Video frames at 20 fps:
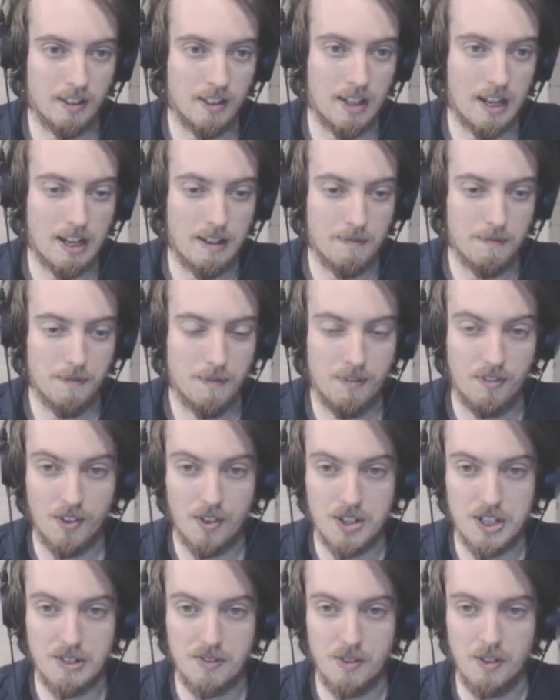game,
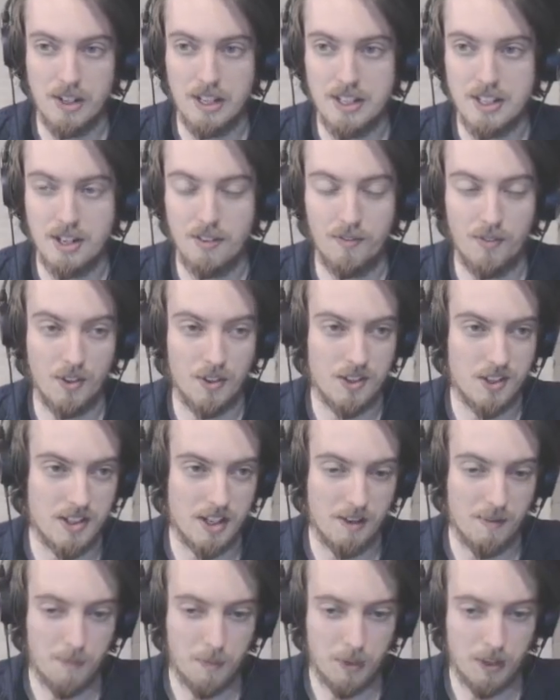first of all. That's our first
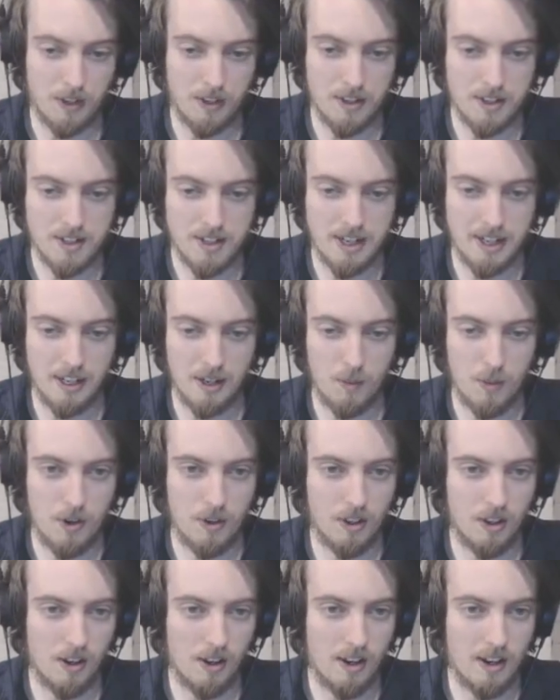step. We're going to say that we're
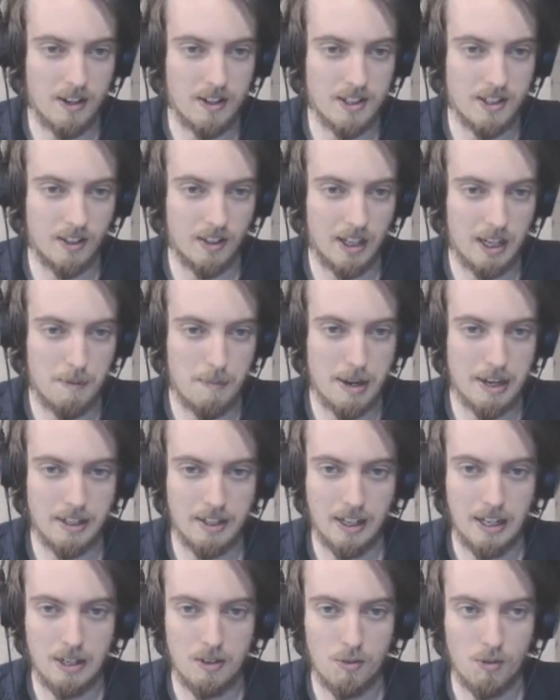a guy who's looking to
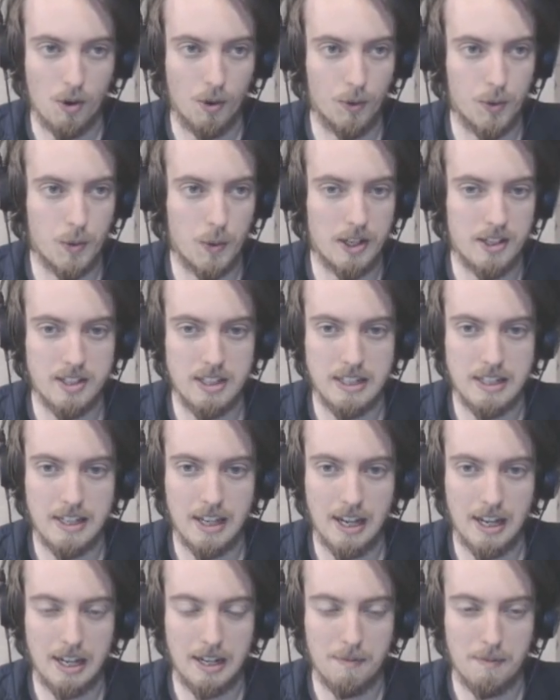make a Roll20
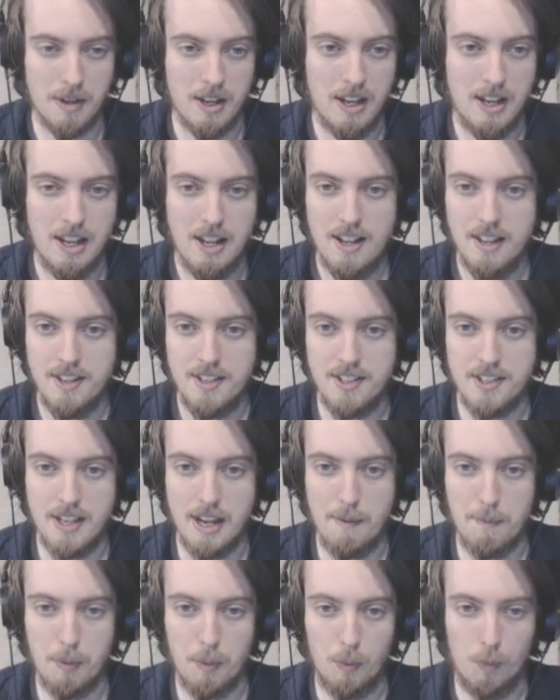game,
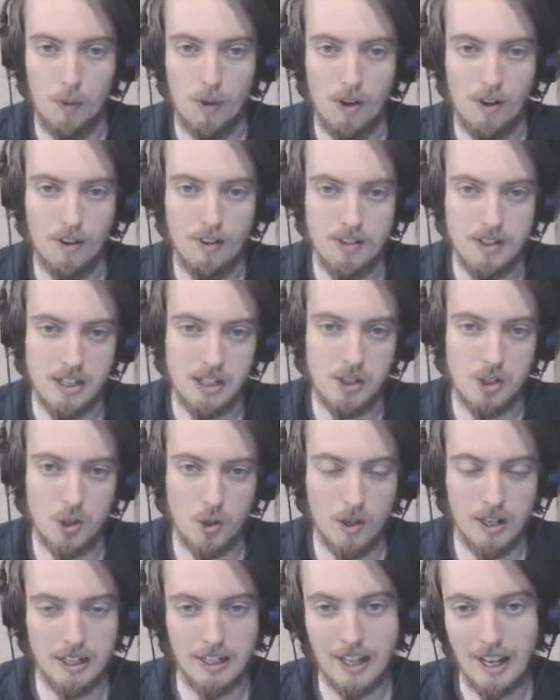step 1. So you can
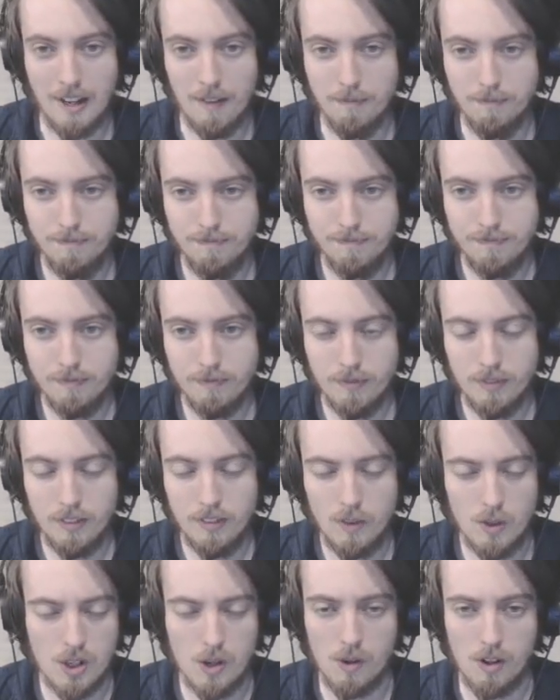join a game.
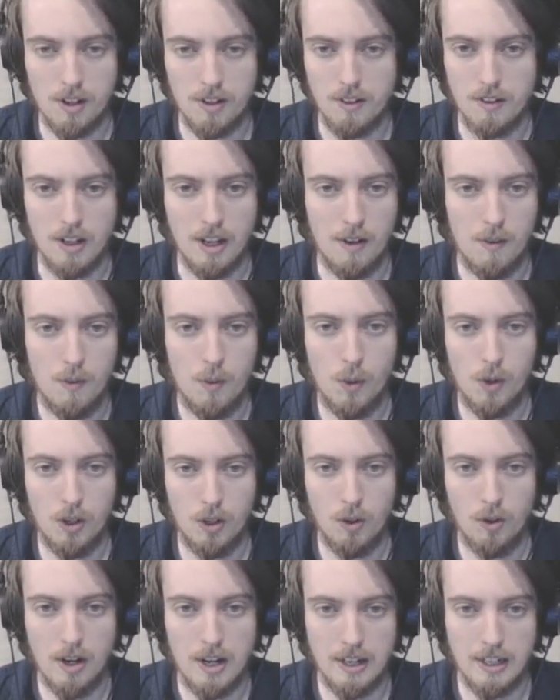You don't want to do that. We want to
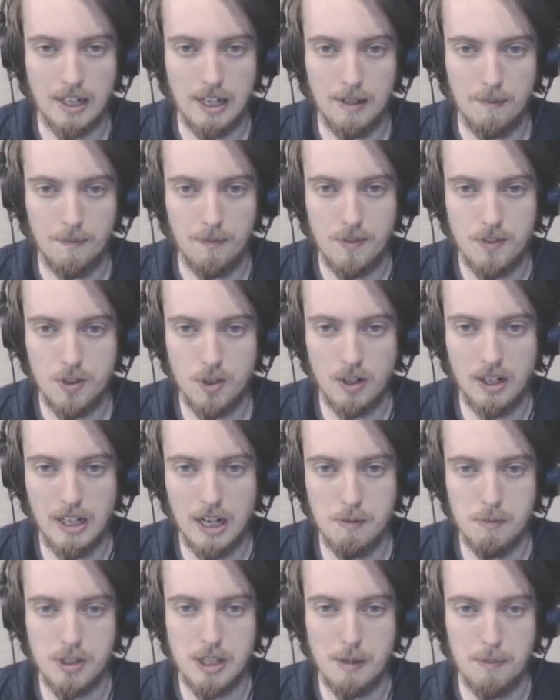create a game. Join a
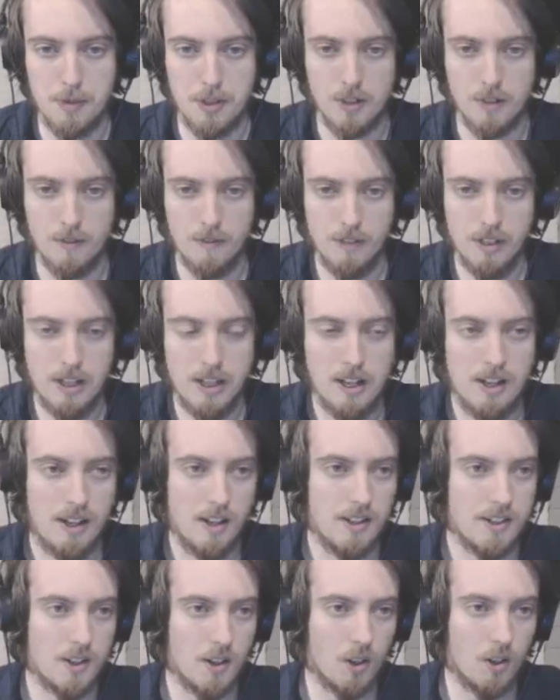game, step 2.
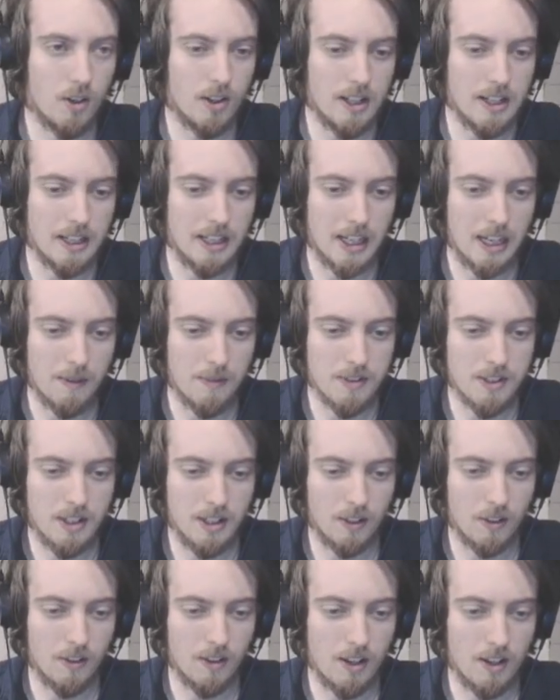So create a game. Let's
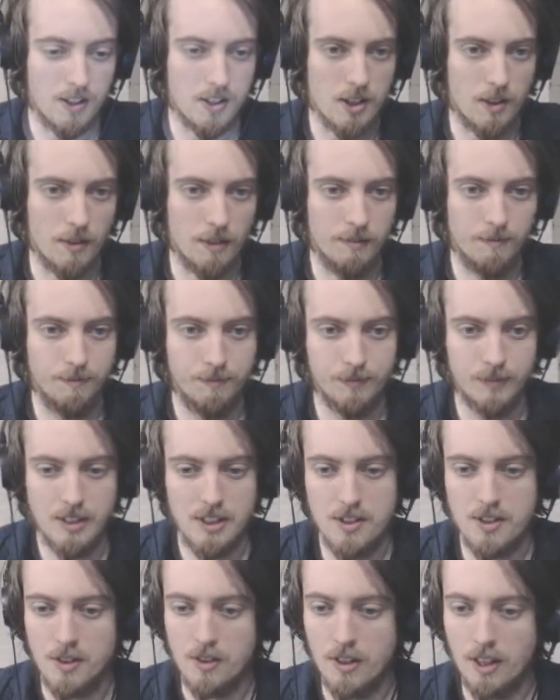click on that, shall we? Let's
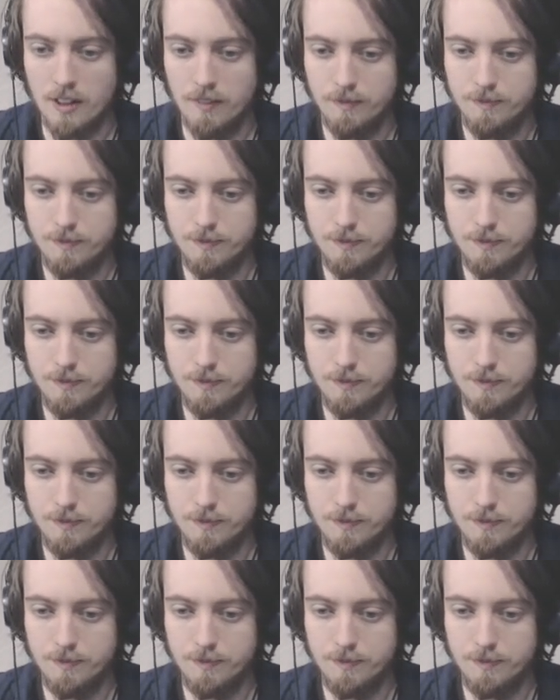do that.